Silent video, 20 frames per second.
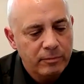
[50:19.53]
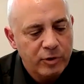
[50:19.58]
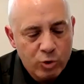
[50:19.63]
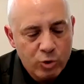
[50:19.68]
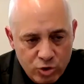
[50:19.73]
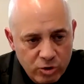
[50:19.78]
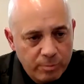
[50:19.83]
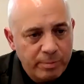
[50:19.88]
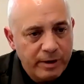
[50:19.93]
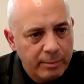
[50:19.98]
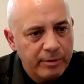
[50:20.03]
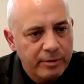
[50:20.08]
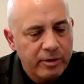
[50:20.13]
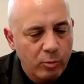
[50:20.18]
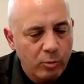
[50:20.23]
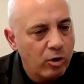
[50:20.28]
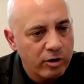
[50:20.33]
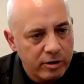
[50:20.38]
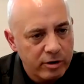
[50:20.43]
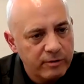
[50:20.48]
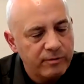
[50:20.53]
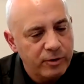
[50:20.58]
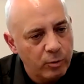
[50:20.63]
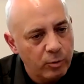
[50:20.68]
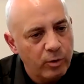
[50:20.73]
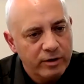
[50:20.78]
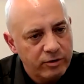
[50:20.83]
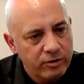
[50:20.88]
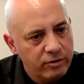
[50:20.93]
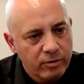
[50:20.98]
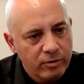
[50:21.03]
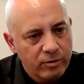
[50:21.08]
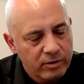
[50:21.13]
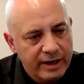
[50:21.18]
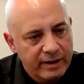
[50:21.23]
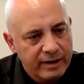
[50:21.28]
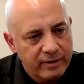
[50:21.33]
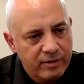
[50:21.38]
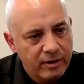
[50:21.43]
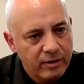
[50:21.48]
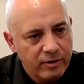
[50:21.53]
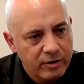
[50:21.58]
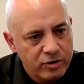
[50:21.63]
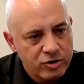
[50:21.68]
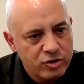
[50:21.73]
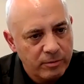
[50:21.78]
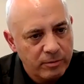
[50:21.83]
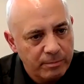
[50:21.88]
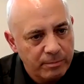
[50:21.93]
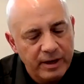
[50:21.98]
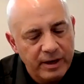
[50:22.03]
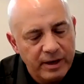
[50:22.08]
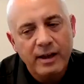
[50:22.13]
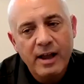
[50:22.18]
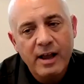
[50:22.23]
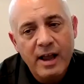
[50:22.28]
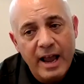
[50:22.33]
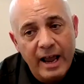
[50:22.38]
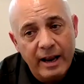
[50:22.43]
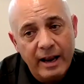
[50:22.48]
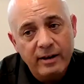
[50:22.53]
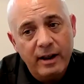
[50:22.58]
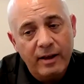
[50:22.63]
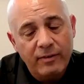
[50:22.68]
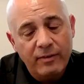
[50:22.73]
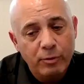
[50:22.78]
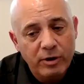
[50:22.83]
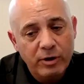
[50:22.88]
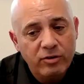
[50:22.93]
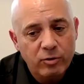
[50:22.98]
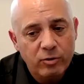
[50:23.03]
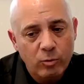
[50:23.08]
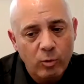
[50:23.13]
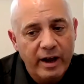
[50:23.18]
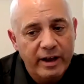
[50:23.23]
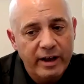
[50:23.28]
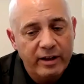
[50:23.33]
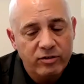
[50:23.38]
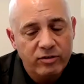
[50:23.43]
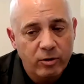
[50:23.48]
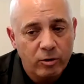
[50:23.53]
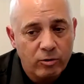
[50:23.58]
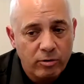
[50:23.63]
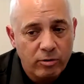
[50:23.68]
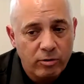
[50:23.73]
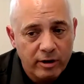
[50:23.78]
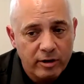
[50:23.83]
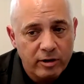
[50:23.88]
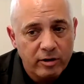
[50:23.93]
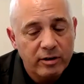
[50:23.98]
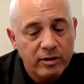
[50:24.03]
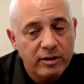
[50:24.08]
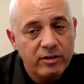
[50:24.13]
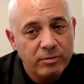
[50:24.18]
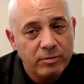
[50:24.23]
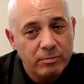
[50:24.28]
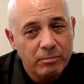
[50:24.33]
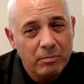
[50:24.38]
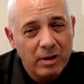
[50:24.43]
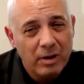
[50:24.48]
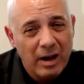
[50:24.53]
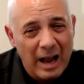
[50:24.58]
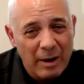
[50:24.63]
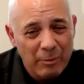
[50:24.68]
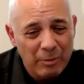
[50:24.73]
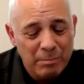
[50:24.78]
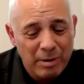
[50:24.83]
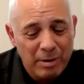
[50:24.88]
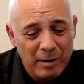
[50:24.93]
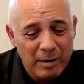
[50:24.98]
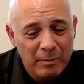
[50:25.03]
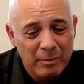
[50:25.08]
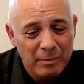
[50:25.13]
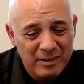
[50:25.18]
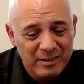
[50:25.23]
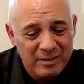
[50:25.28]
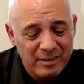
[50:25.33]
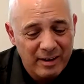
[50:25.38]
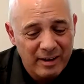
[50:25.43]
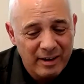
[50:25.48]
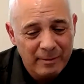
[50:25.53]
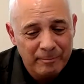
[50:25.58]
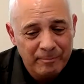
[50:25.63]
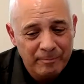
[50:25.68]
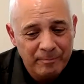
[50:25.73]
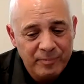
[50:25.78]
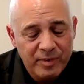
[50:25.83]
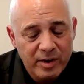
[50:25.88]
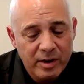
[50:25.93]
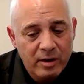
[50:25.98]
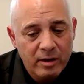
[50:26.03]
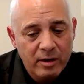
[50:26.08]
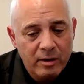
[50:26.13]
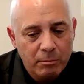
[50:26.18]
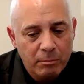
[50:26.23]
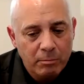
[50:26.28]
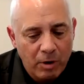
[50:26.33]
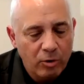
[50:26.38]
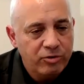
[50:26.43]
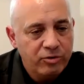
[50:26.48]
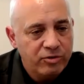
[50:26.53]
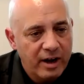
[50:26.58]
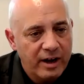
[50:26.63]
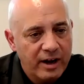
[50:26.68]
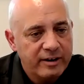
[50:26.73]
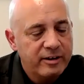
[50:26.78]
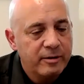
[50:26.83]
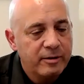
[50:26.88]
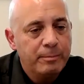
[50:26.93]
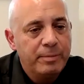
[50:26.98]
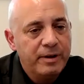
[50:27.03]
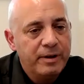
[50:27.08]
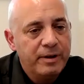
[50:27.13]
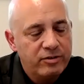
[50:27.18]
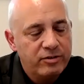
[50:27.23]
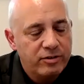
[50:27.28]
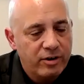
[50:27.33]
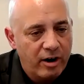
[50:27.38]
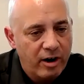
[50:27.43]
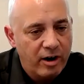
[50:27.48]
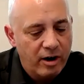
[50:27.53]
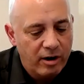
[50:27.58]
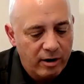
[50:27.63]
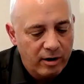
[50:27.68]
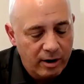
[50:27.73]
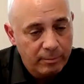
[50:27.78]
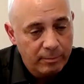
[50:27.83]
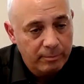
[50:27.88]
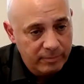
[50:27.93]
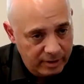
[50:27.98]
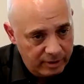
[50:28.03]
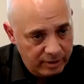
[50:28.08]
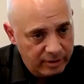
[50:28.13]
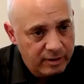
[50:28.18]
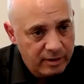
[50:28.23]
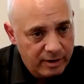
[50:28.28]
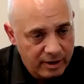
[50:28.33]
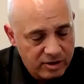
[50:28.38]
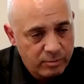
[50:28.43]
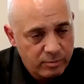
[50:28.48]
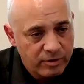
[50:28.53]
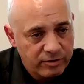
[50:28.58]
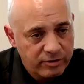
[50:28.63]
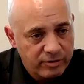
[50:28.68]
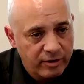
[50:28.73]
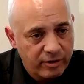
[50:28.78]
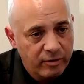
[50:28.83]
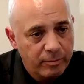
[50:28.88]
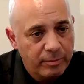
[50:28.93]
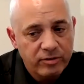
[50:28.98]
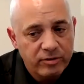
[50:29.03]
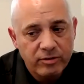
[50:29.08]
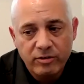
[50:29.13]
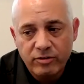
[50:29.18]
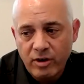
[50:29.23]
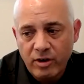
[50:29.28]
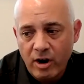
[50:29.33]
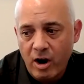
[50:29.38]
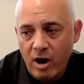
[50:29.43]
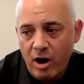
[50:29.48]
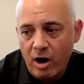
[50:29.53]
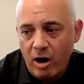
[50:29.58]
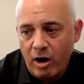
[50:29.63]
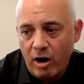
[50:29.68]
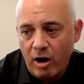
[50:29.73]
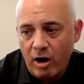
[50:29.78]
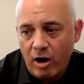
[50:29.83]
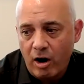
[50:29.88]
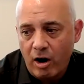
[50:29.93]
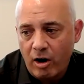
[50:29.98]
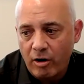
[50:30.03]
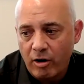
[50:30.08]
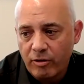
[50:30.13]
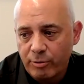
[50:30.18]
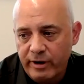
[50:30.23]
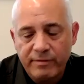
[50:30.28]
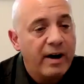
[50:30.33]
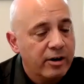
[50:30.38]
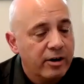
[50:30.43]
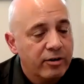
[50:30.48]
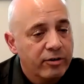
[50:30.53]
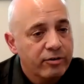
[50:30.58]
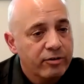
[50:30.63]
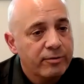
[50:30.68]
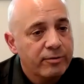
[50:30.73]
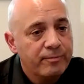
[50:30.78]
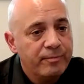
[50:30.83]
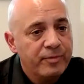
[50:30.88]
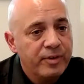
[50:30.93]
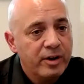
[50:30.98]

you should be able to work if you want to. Like there shouldn't be. And the reason why it's so critical is, I would probably say most non-competes are, in connection with the sale of the business, are 3 to 5 years,